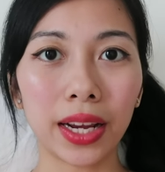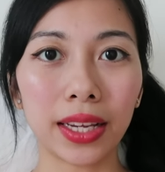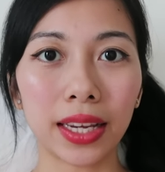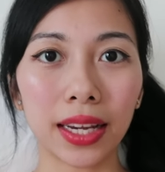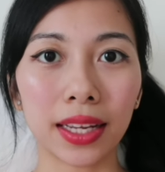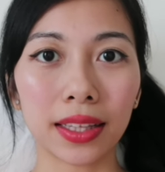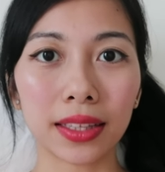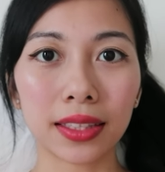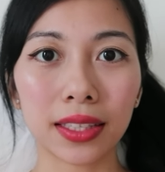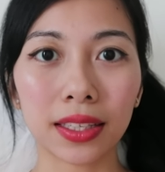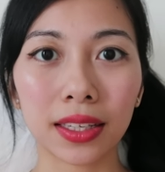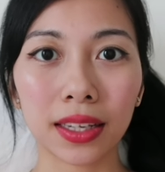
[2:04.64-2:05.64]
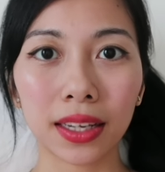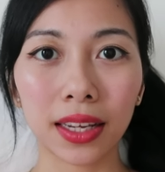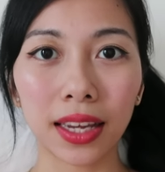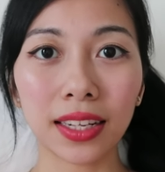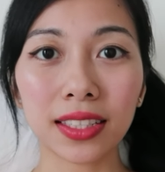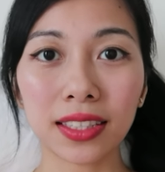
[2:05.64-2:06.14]
ringgit
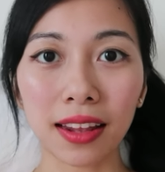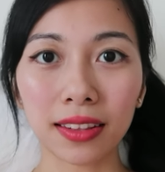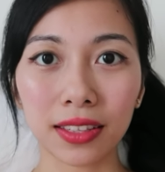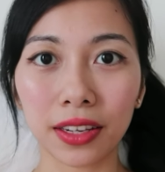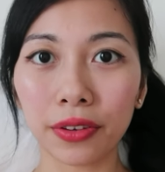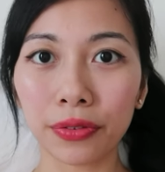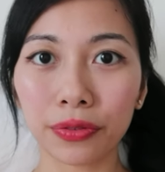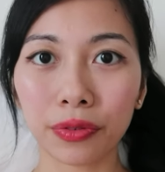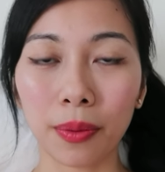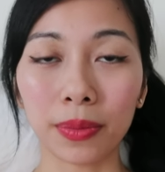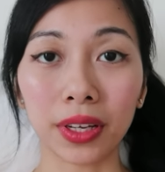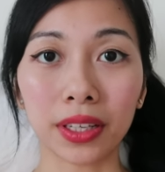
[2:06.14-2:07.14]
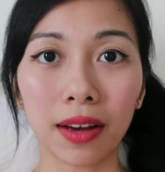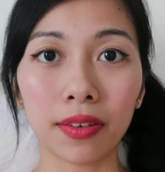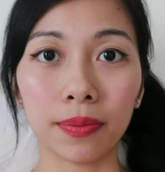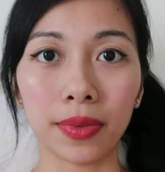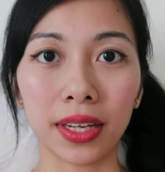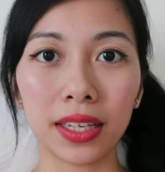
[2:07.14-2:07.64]
incentive from the
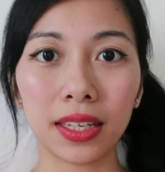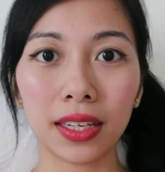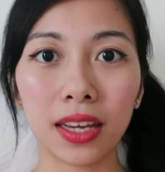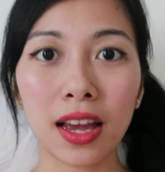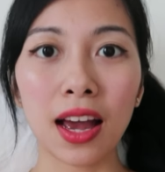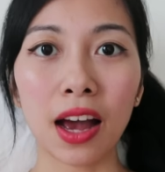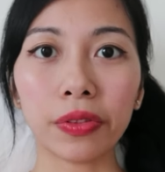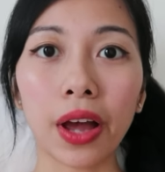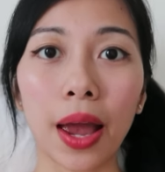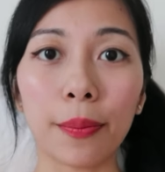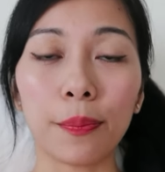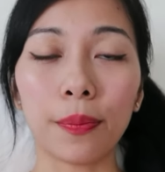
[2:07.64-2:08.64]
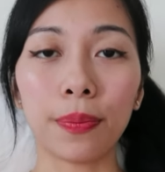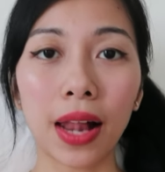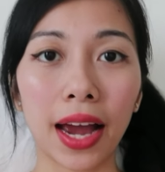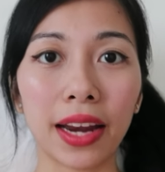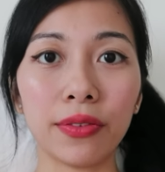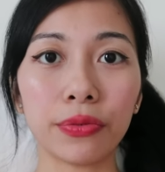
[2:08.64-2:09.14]
government after I
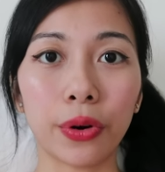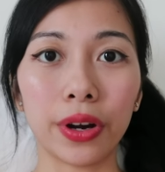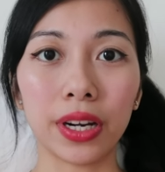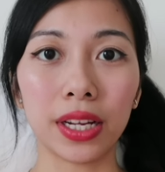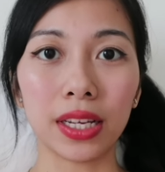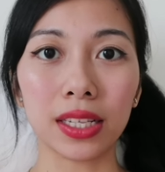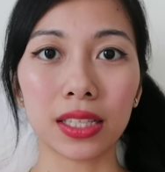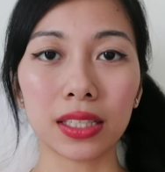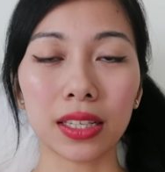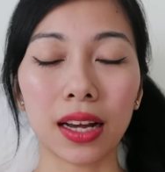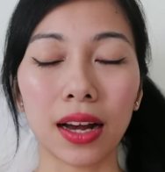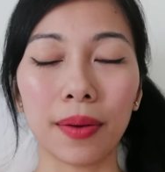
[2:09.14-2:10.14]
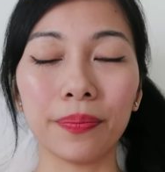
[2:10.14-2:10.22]
applied for this